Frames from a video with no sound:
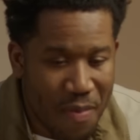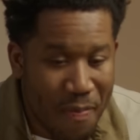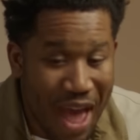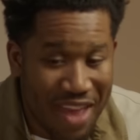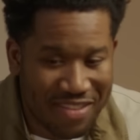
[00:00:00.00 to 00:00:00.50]

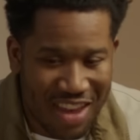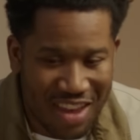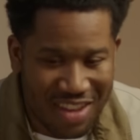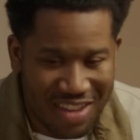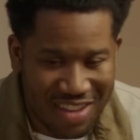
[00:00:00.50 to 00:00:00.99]
masking.
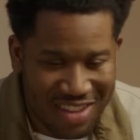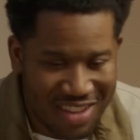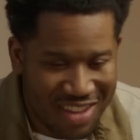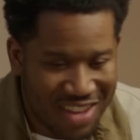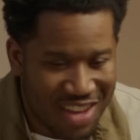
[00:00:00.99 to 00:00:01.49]

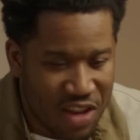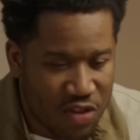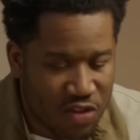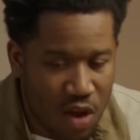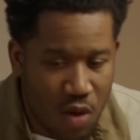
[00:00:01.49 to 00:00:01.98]

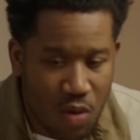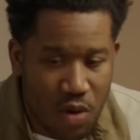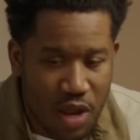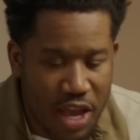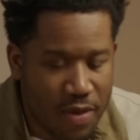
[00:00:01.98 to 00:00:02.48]
So,
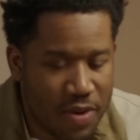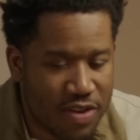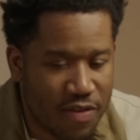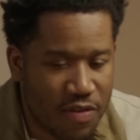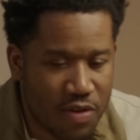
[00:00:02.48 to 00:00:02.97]
it can be
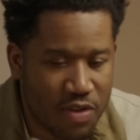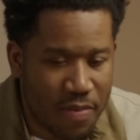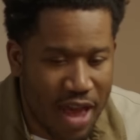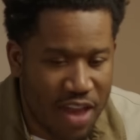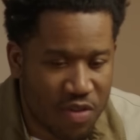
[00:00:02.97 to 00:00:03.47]
difficult to
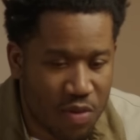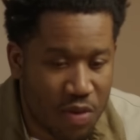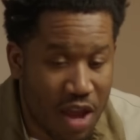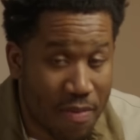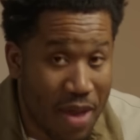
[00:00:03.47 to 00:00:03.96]
mask when
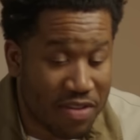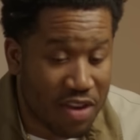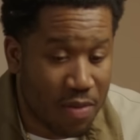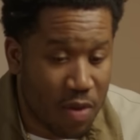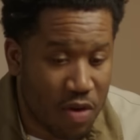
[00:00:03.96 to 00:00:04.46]
we're not
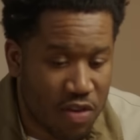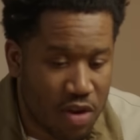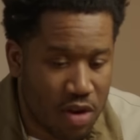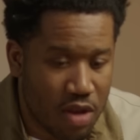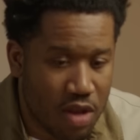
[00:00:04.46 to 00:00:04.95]
masking a
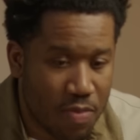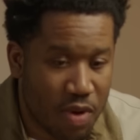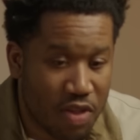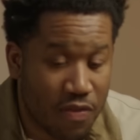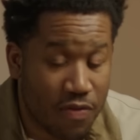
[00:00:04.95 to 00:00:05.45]
person,
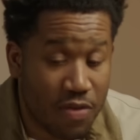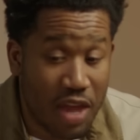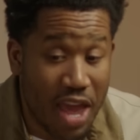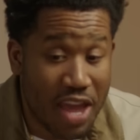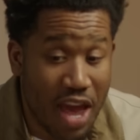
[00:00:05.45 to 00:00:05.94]
but
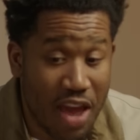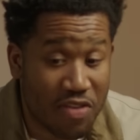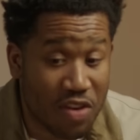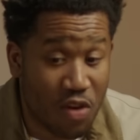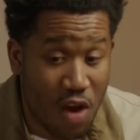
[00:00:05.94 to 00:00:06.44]
the AI
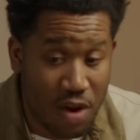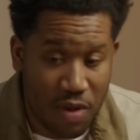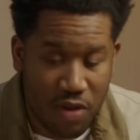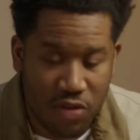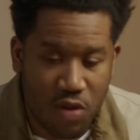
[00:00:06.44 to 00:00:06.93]
is
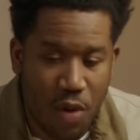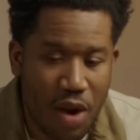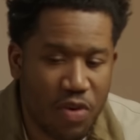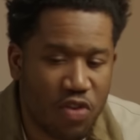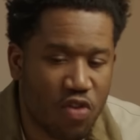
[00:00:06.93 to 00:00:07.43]
incredible. So why
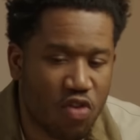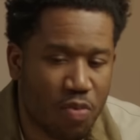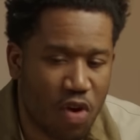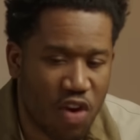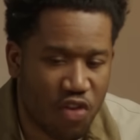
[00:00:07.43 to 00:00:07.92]
don't we just use a
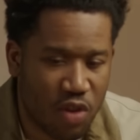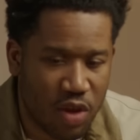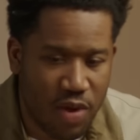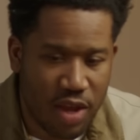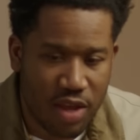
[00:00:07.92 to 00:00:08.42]
brush really
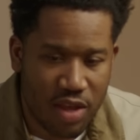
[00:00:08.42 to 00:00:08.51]
quick?